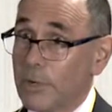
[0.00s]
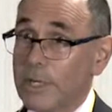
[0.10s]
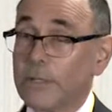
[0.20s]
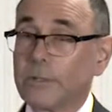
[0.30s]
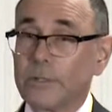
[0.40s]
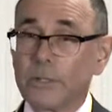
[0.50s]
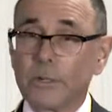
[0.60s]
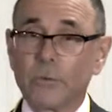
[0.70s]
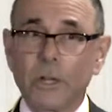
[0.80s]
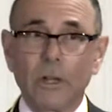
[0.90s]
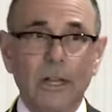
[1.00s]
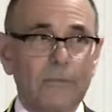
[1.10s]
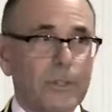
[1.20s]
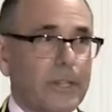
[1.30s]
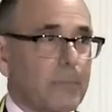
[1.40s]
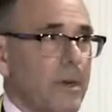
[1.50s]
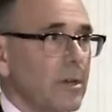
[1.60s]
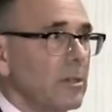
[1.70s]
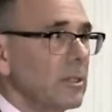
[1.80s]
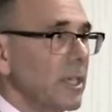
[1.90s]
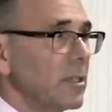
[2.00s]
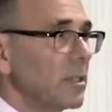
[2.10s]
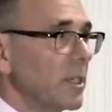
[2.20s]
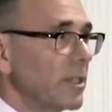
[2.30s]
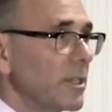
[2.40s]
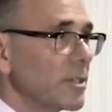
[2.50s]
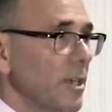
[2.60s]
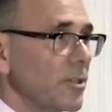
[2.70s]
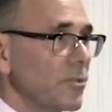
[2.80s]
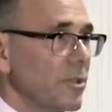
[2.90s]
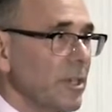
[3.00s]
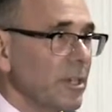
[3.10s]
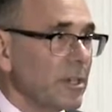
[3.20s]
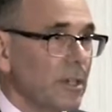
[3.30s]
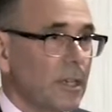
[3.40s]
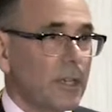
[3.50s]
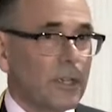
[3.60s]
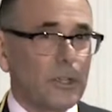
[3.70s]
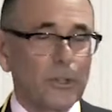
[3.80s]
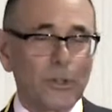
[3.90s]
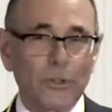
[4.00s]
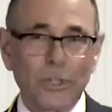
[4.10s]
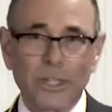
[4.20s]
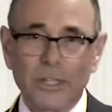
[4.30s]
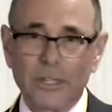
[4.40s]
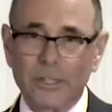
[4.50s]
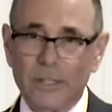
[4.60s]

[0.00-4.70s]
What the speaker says: but we all have to think medical legally in this country, and the